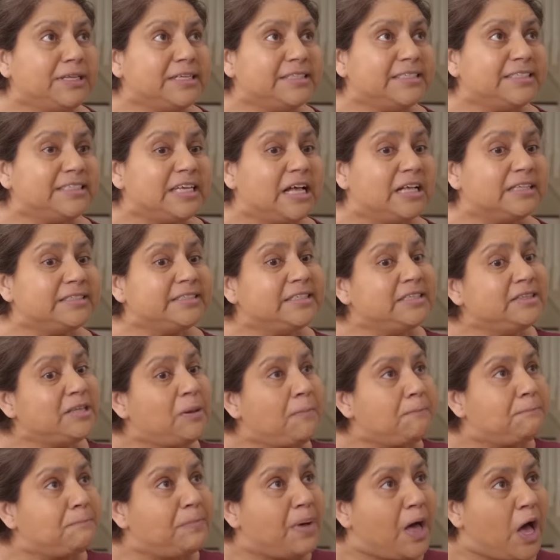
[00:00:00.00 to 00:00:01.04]
the salsa in
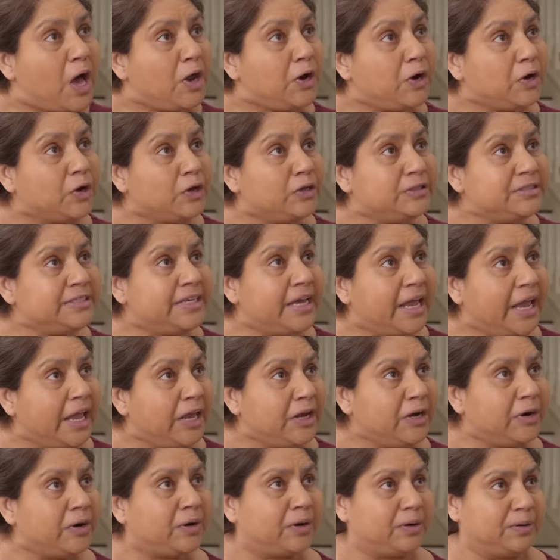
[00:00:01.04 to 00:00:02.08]
the butter
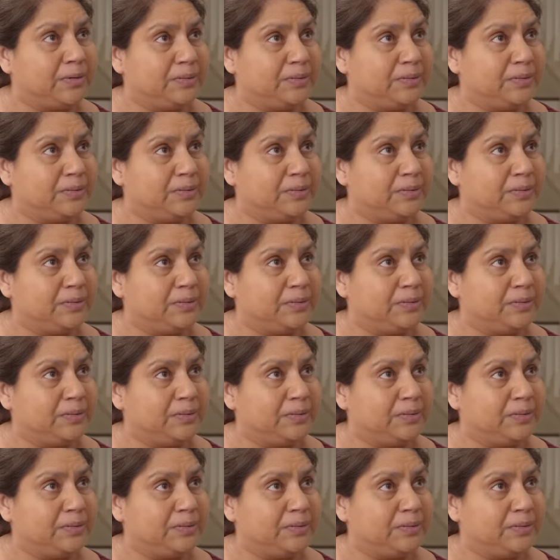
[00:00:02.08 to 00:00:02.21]
container.